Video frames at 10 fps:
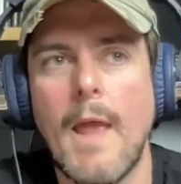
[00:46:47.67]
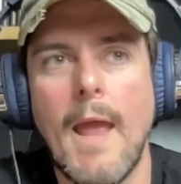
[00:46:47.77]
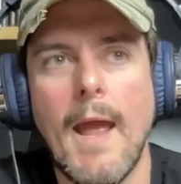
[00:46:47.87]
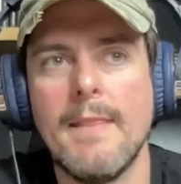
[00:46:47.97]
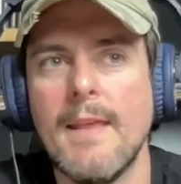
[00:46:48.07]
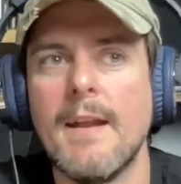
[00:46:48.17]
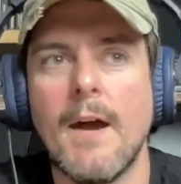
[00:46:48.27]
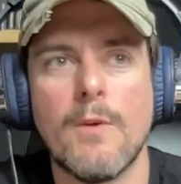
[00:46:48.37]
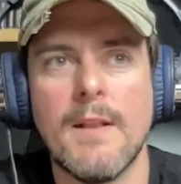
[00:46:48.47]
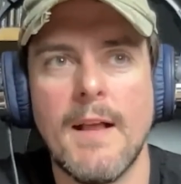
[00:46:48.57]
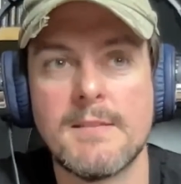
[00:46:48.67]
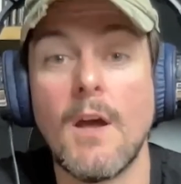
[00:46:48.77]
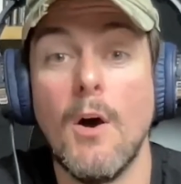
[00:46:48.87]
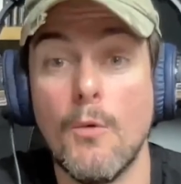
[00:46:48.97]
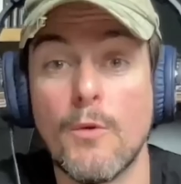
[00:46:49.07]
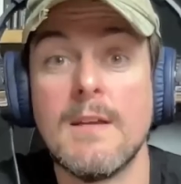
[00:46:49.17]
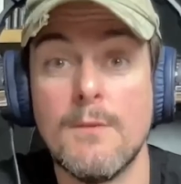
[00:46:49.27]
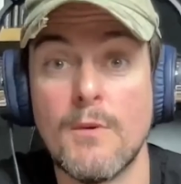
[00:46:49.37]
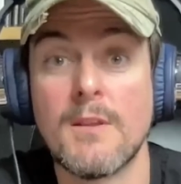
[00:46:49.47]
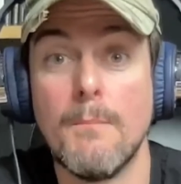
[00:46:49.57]
And then I realized, oh, we're
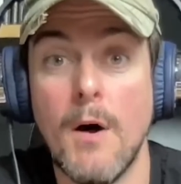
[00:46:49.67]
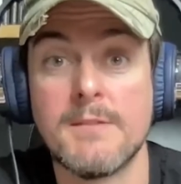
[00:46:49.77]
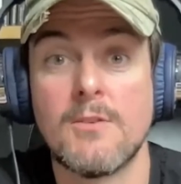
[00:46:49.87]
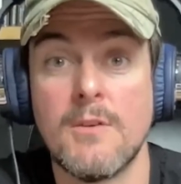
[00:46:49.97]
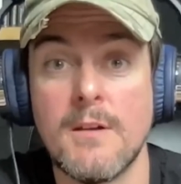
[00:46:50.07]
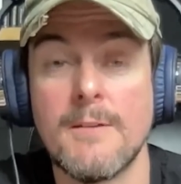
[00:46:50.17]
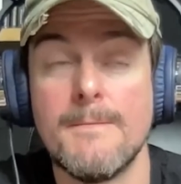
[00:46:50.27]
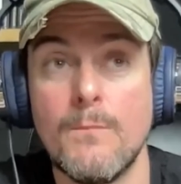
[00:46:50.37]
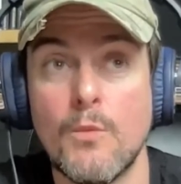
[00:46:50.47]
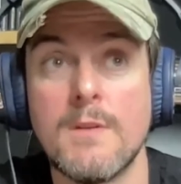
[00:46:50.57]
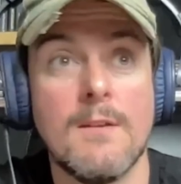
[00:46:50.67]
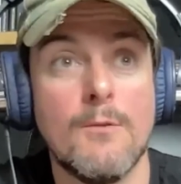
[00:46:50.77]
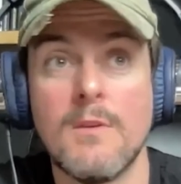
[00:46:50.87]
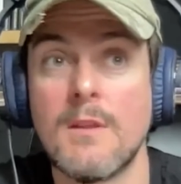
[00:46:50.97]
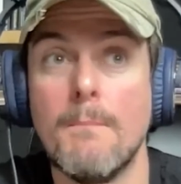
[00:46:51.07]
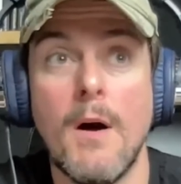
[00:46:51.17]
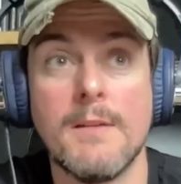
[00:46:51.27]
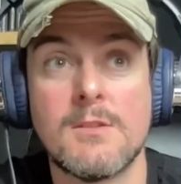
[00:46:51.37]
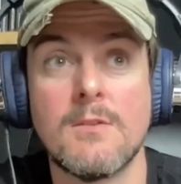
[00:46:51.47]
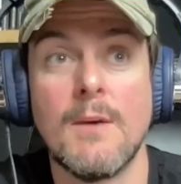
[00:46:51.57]
dealing with a monster here. We're dealing with a
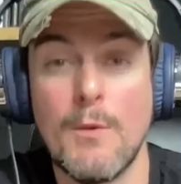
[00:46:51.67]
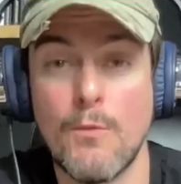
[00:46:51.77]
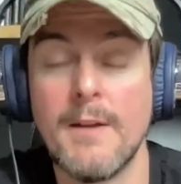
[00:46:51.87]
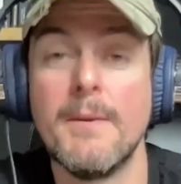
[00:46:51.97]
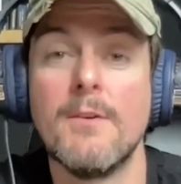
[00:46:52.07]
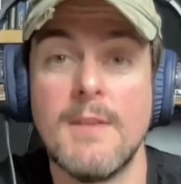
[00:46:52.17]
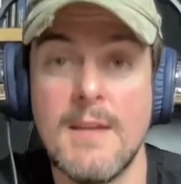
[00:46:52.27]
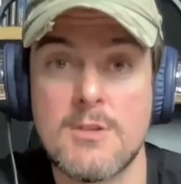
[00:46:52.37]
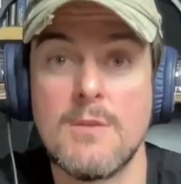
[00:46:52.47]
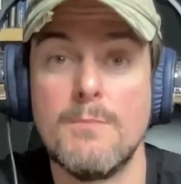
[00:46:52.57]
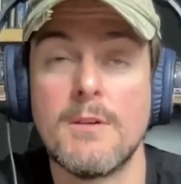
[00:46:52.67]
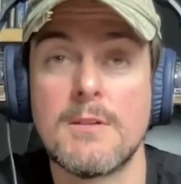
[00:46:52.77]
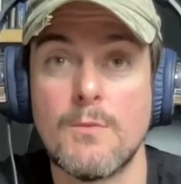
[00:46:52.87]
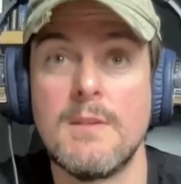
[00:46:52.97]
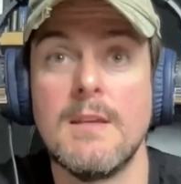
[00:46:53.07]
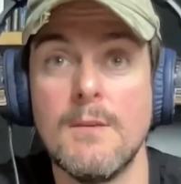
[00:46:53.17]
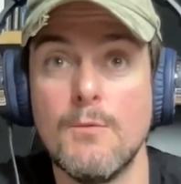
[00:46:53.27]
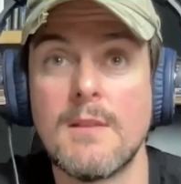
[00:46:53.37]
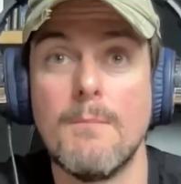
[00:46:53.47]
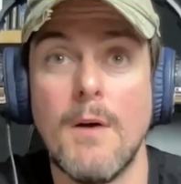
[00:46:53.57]
monster that we read about in the history books. We're dealing
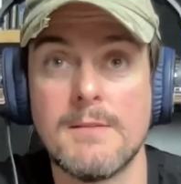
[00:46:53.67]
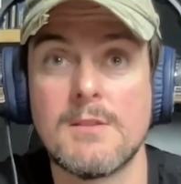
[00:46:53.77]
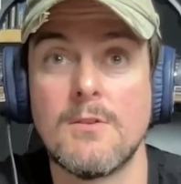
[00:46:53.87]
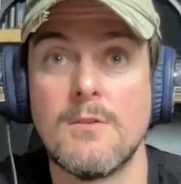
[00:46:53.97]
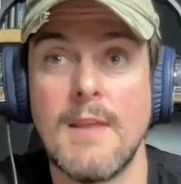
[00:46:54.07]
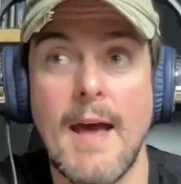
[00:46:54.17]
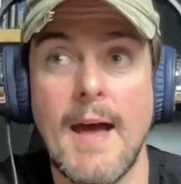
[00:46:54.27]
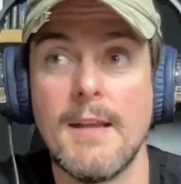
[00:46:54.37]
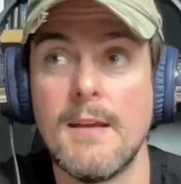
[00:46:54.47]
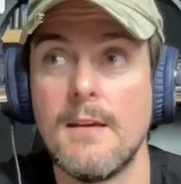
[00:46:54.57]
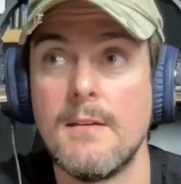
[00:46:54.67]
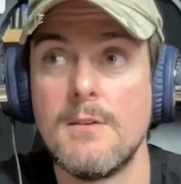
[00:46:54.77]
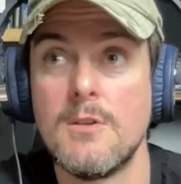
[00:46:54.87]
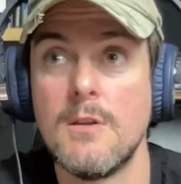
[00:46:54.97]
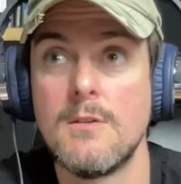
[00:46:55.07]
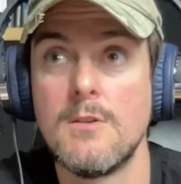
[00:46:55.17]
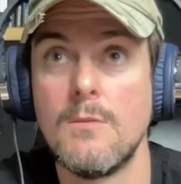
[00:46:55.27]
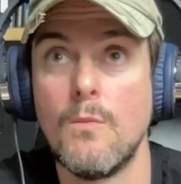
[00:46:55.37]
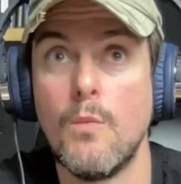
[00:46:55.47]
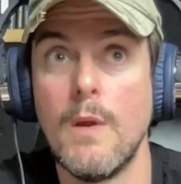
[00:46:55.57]
with the monster that
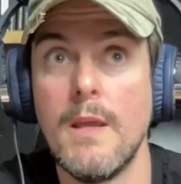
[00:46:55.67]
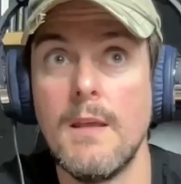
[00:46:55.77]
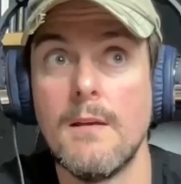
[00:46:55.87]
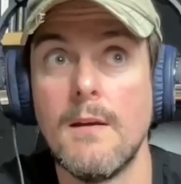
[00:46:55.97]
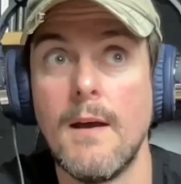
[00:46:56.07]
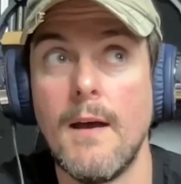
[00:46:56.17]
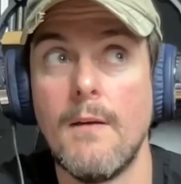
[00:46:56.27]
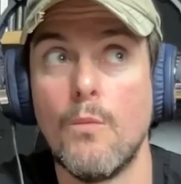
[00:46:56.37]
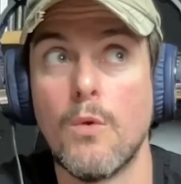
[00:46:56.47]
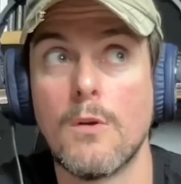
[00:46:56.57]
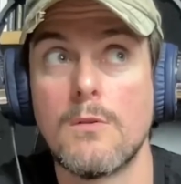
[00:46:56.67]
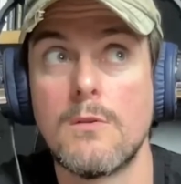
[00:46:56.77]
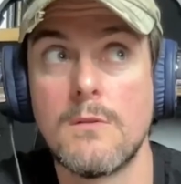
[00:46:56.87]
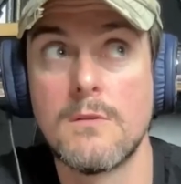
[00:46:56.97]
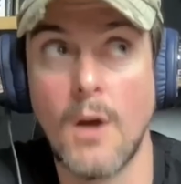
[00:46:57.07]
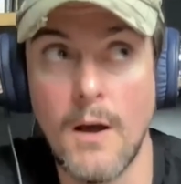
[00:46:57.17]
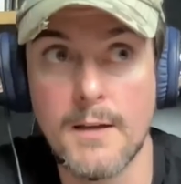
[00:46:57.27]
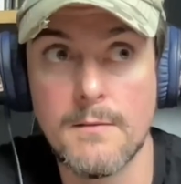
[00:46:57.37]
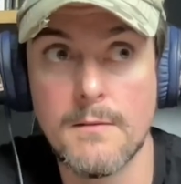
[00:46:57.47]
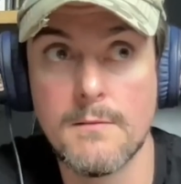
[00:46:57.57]
we were
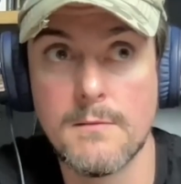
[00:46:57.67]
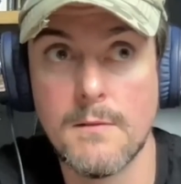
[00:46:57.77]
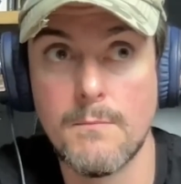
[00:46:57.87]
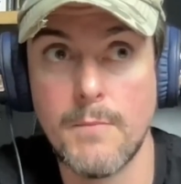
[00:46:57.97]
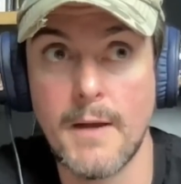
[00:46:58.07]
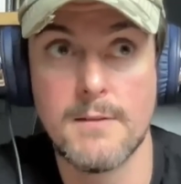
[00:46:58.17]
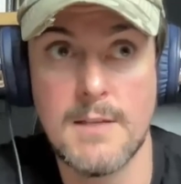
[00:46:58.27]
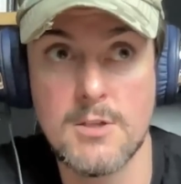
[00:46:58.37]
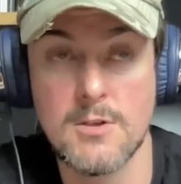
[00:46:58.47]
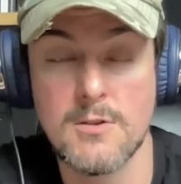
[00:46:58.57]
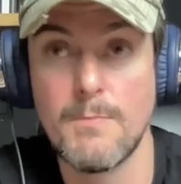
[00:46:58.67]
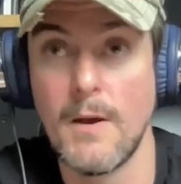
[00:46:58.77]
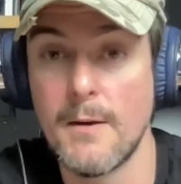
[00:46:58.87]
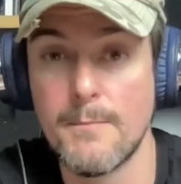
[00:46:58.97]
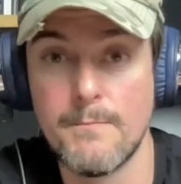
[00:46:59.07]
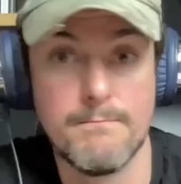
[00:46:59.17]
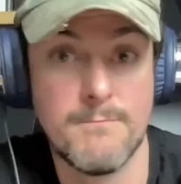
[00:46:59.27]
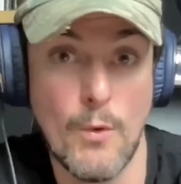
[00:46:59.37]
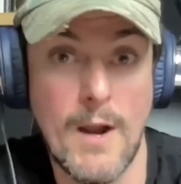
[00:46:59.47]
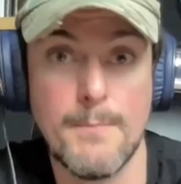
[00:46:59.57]
taught by our teachers, by our
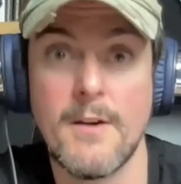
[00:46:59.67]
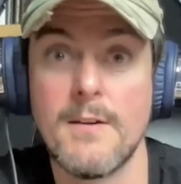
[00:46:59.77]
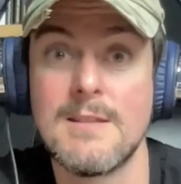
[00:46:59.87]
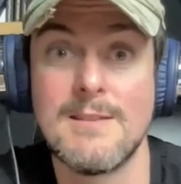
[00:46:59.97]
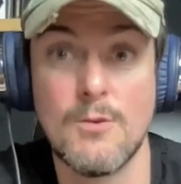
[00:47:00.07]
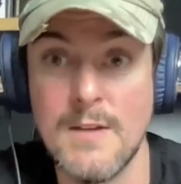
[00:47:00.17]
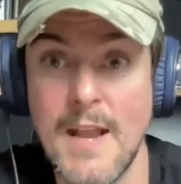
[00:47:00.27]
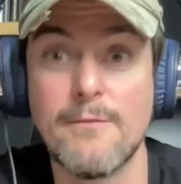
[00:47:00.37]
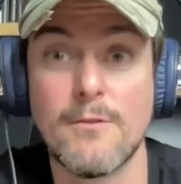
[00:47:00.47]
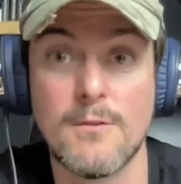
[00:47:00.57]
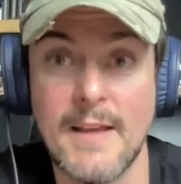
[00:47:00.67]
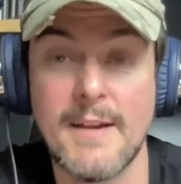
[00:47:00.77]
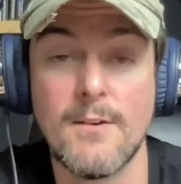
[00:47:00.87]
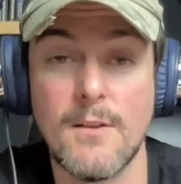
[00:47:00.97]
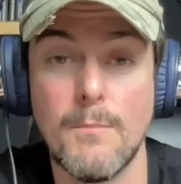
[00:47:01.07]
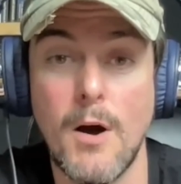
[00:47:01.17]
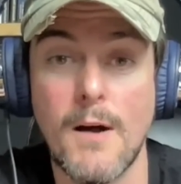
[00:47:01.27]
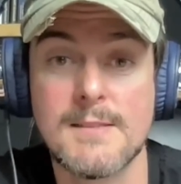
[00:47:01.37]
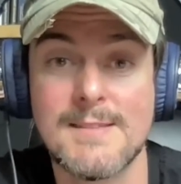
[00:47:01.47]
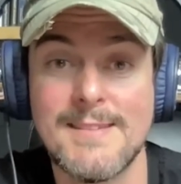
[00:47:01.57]
grandparents, to never let out of the
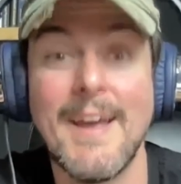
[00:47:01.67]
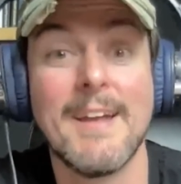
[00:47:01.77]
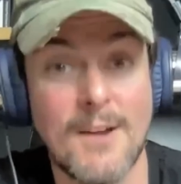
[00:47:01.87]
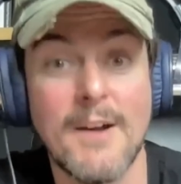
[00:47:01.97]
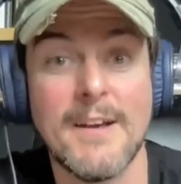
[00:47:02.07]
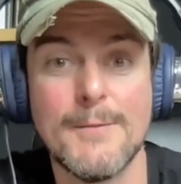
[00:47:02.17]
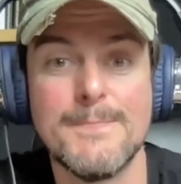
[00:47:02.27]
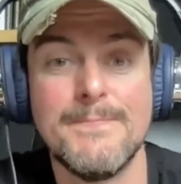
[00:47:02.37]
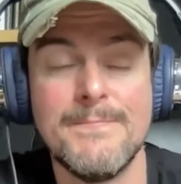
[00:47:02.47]
box, and it got out.